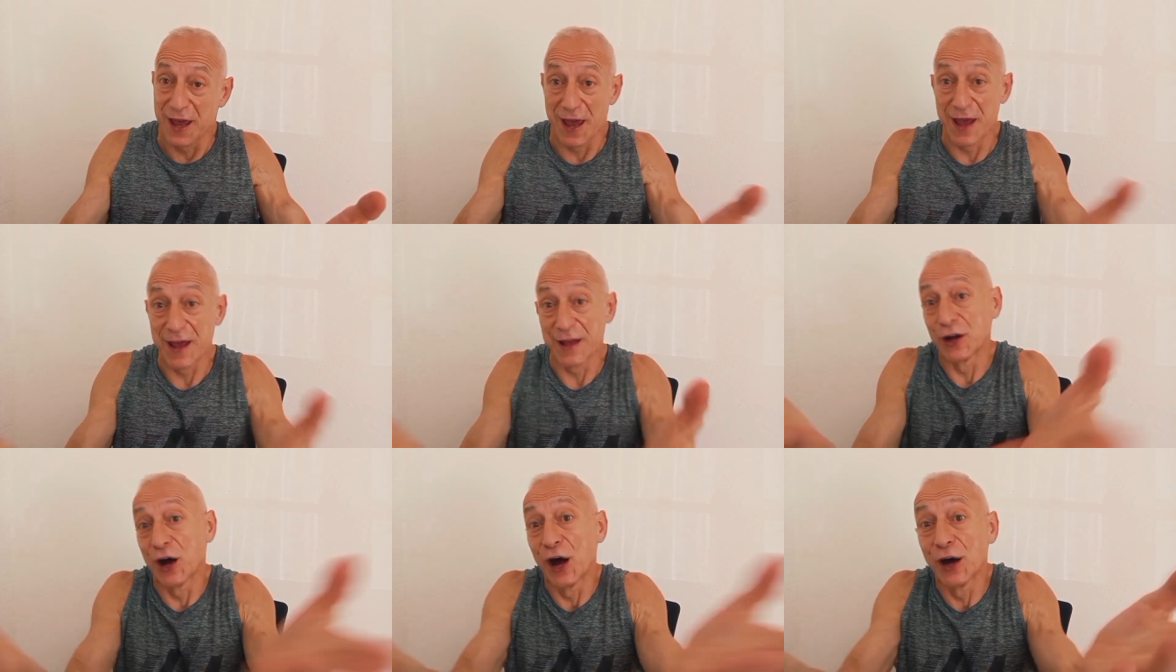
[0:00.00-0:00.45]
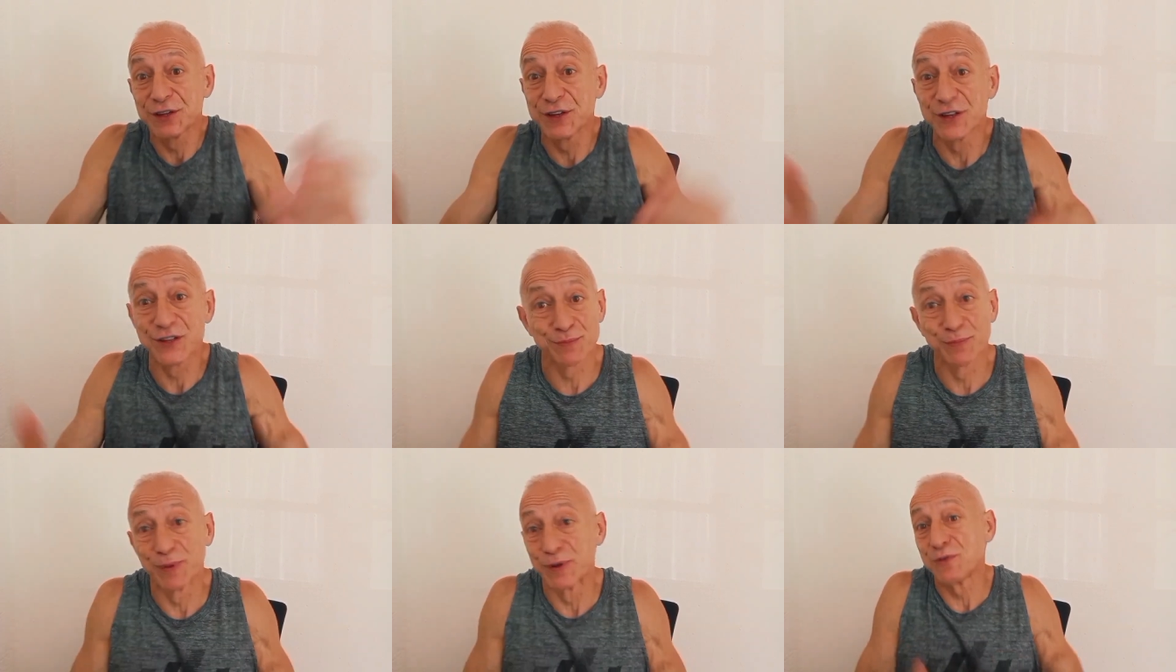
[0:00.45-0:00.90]
and
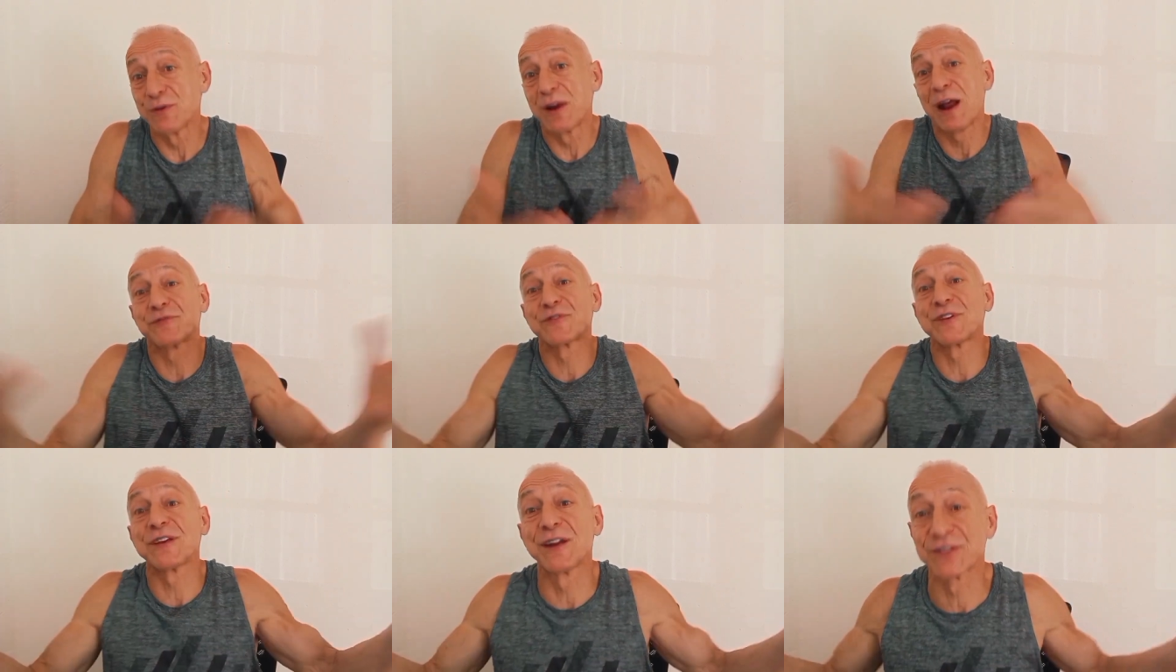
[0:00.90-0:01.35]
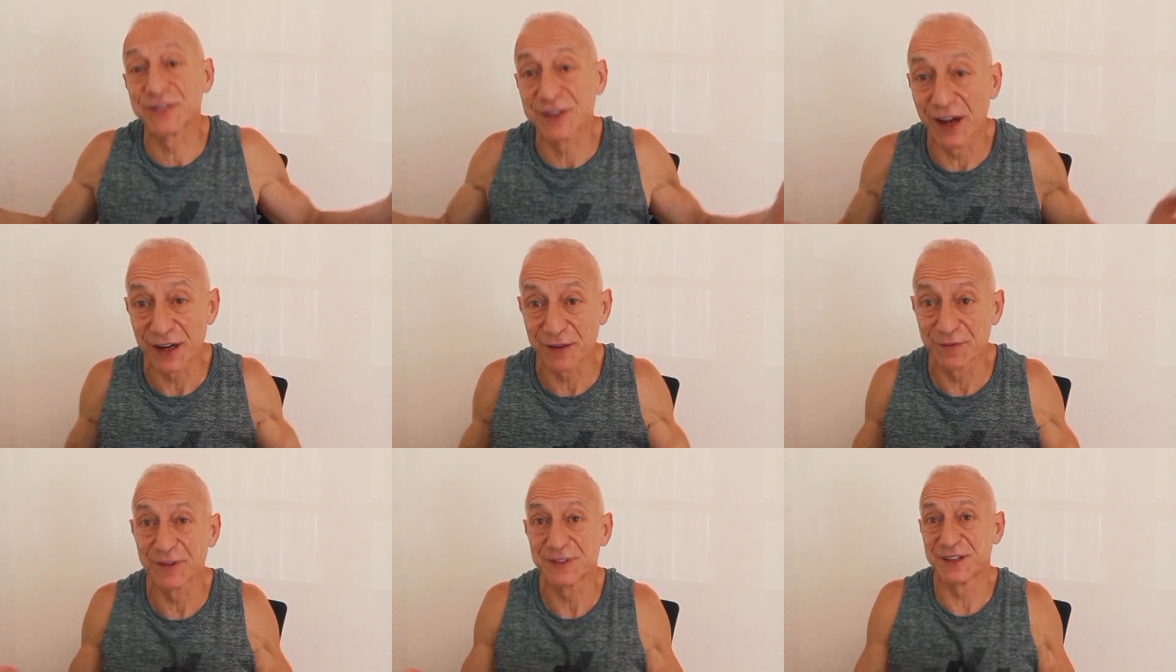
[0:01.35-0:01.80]
onions, but you have to eat a
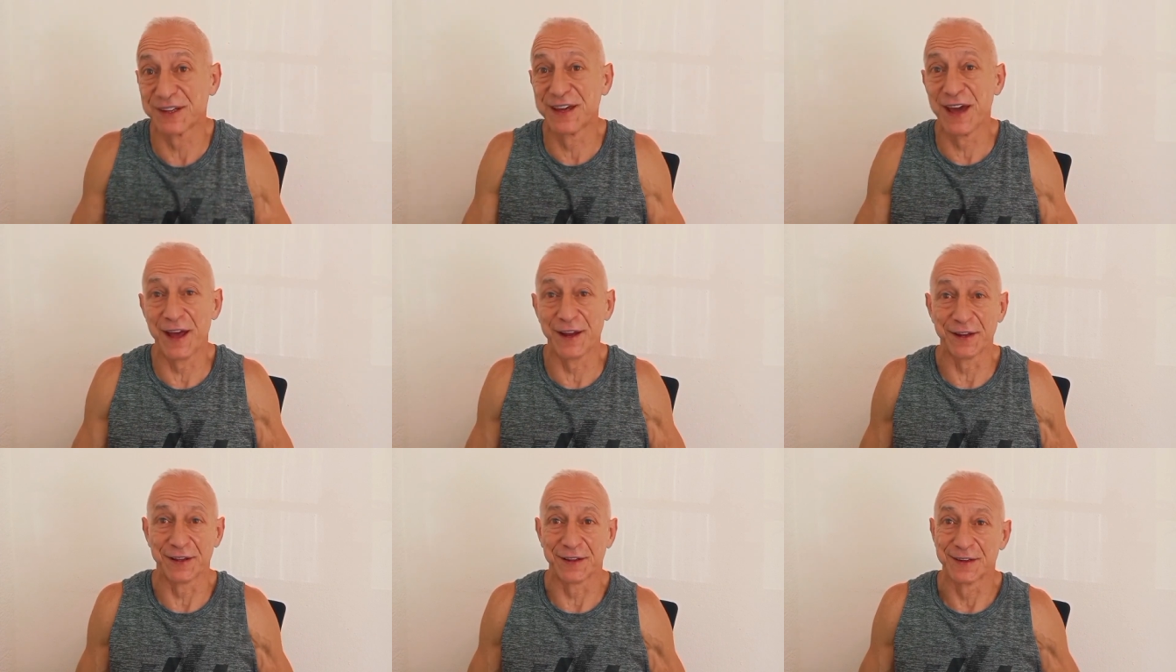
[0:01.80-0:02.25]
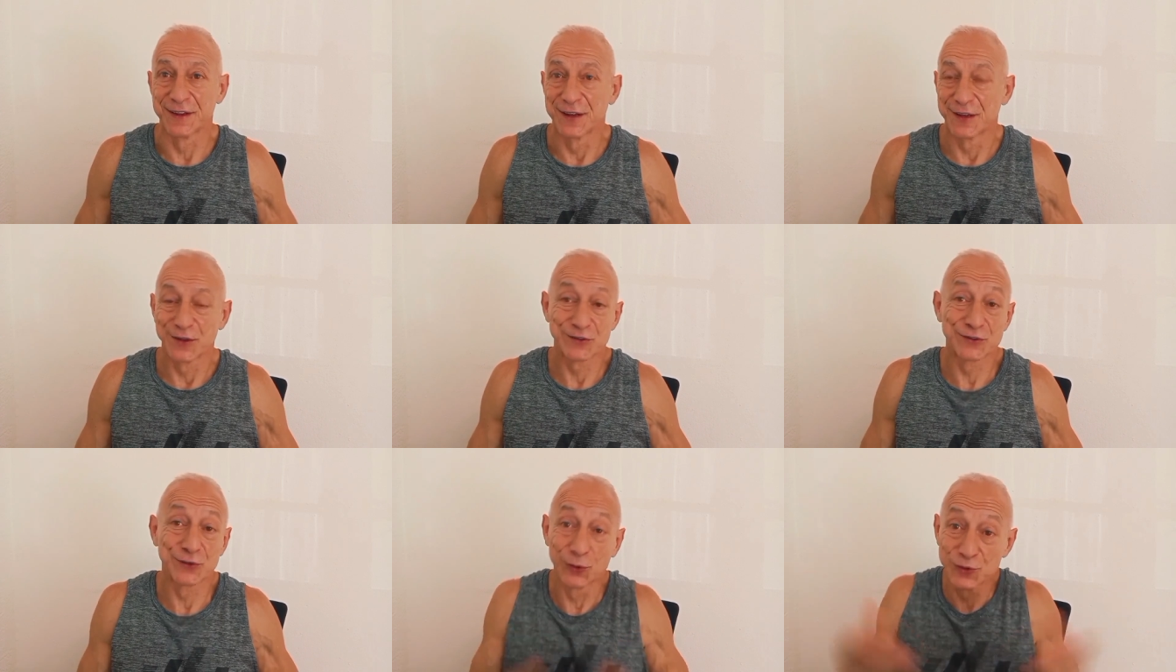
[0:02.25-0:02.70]
ton of it to get it,
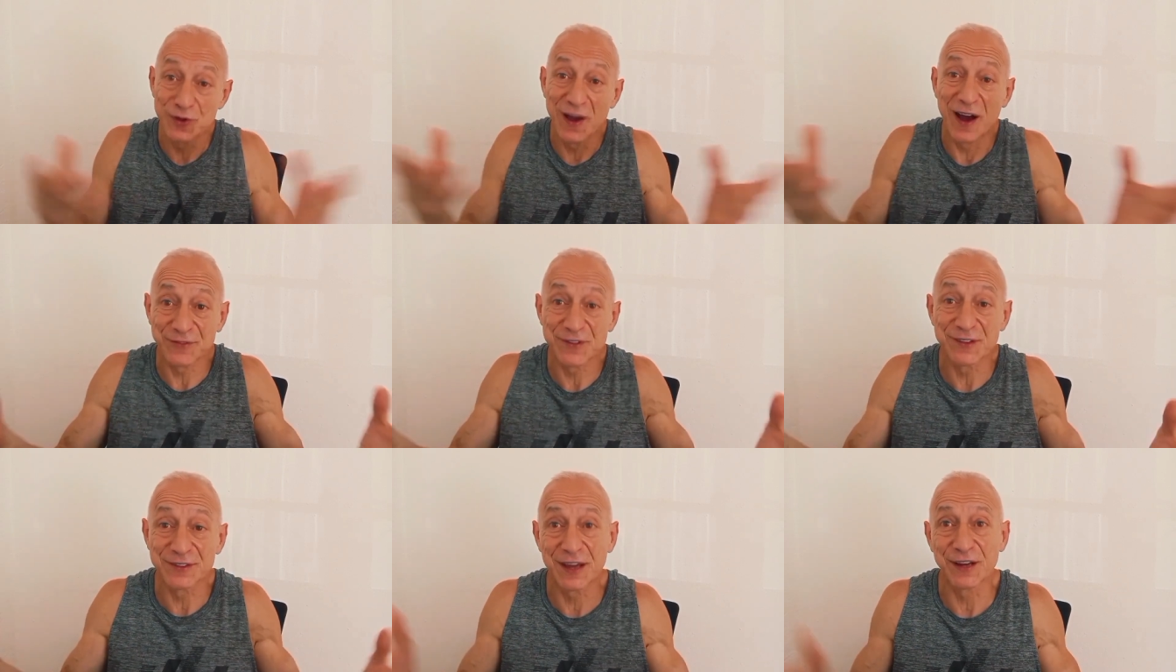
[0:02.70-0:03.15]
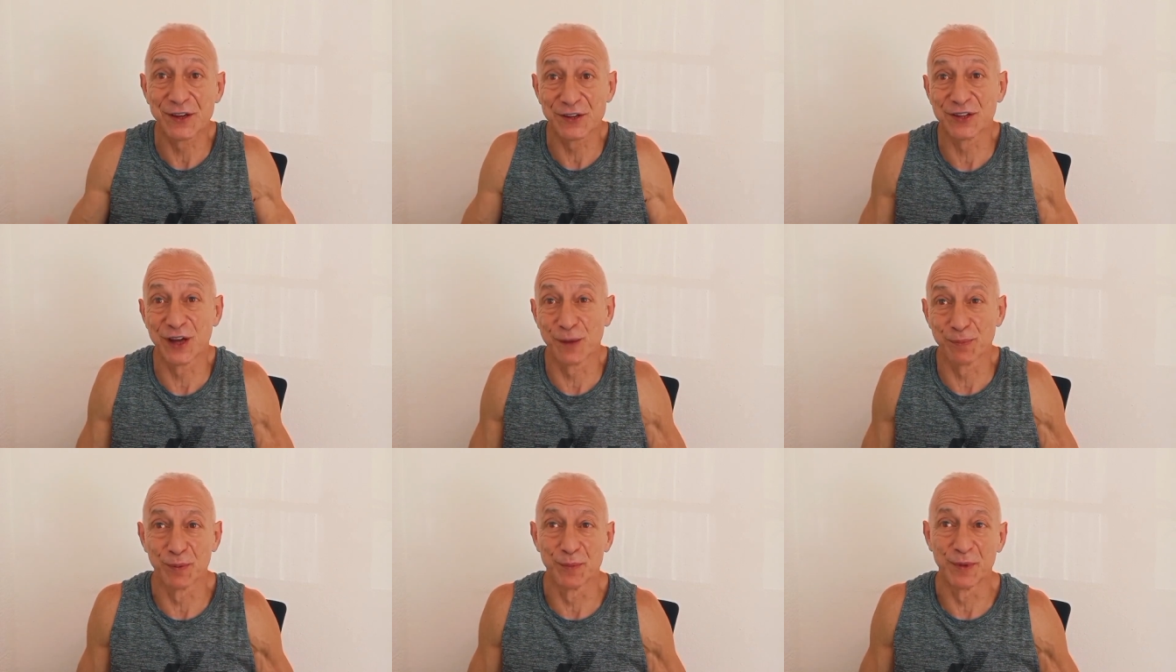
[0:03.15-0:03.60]
so you have to take a
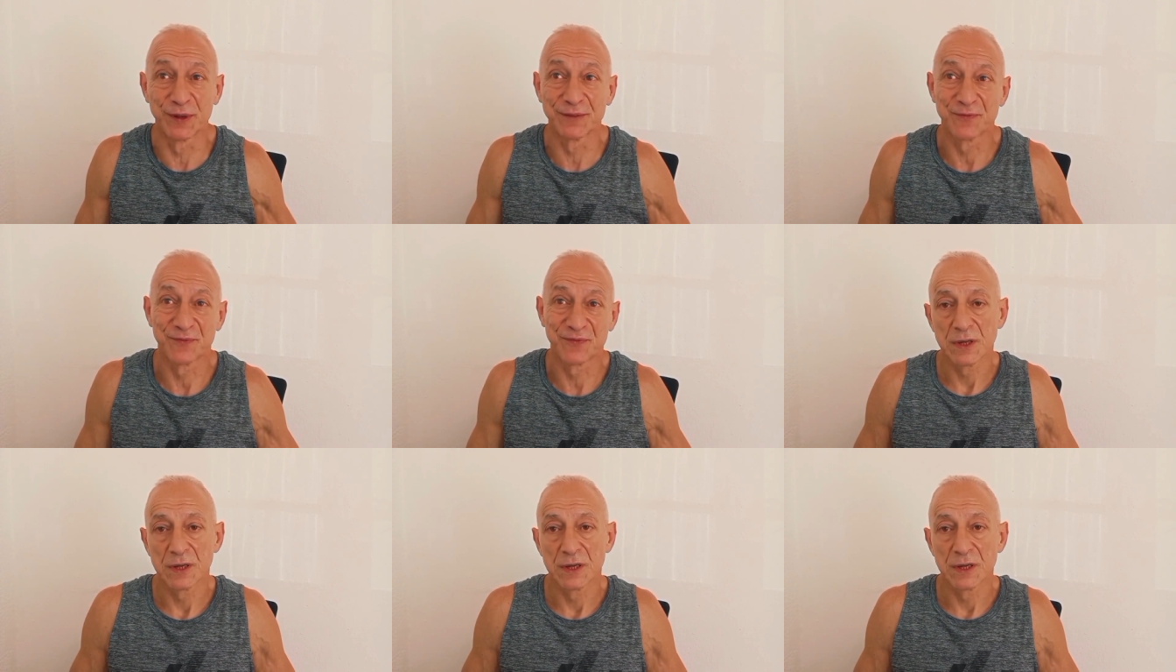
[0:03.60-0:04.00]
supplement.